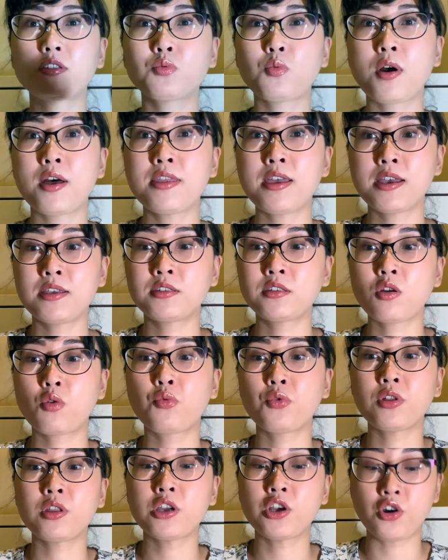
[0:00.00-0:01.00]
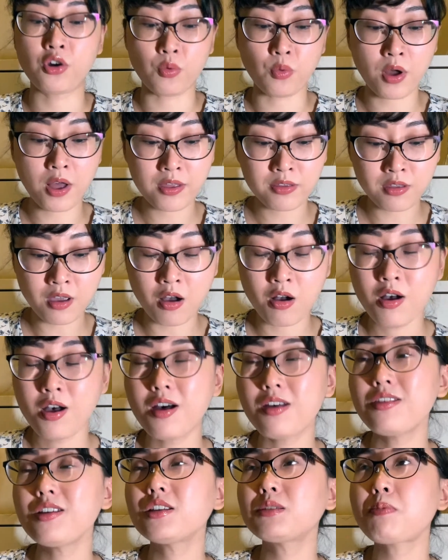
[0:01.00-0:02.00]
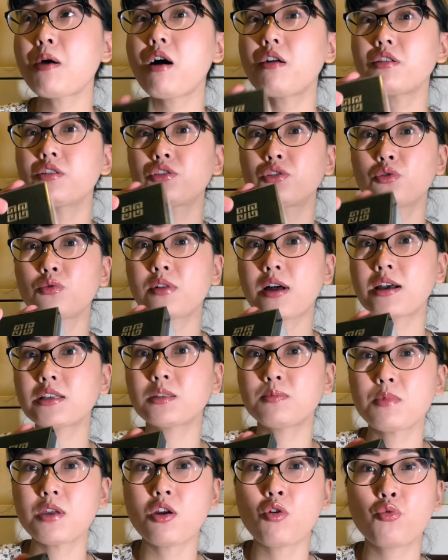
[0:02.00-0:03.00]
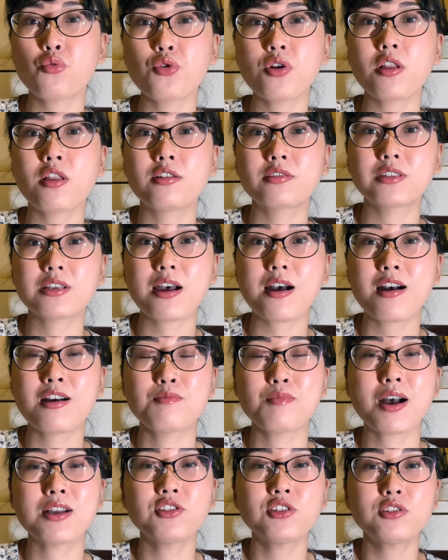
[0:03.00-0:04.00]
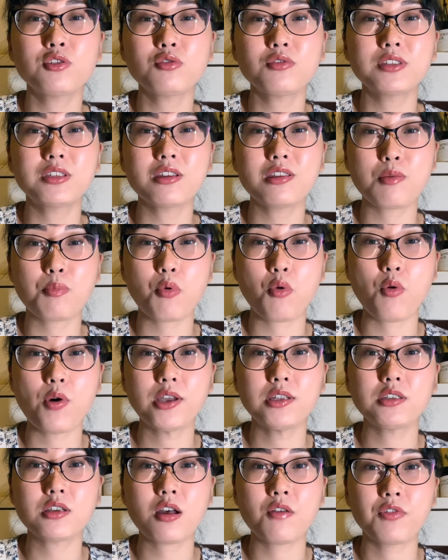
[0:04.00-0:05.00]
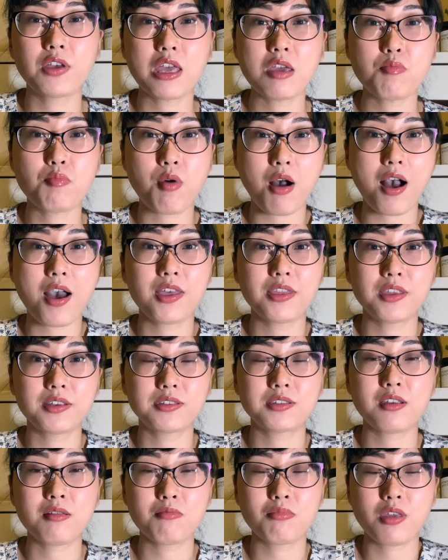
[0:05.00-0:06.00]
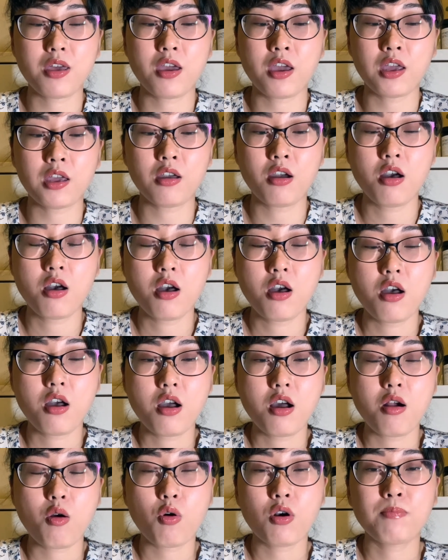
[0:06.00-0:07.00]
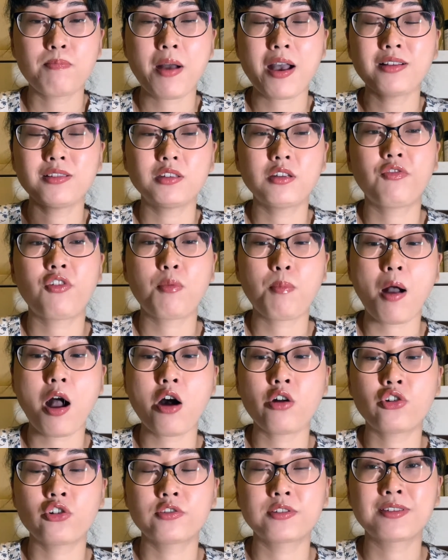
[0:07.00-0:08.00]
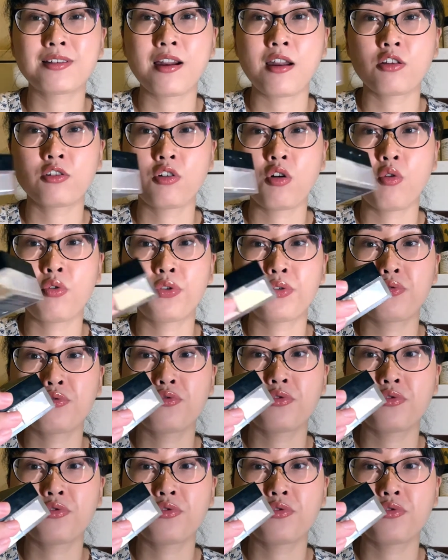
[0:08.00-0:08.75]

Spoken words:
one is a really good one. Now, these powders do last me a really long time. I just don't see the point of keep buying the same thing or buying different powders and then I go through